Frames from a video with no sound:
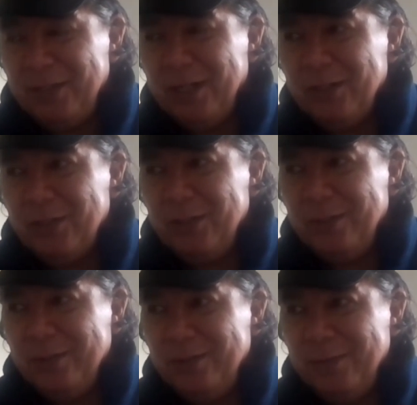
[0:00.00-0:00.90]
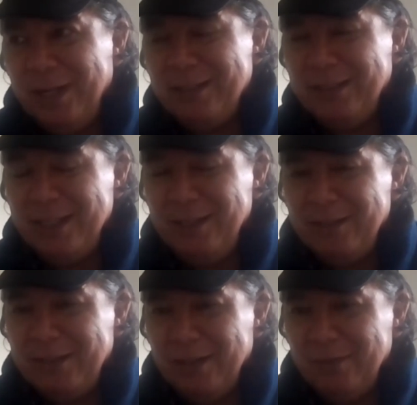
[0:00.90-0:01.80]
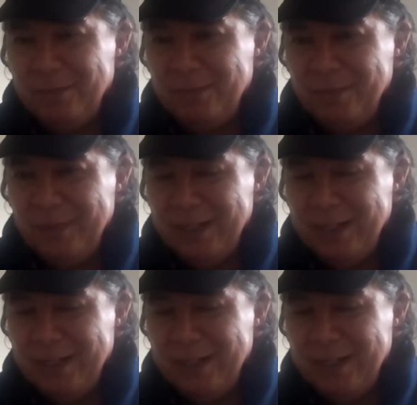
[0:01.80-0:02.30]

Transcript: starts to extend itself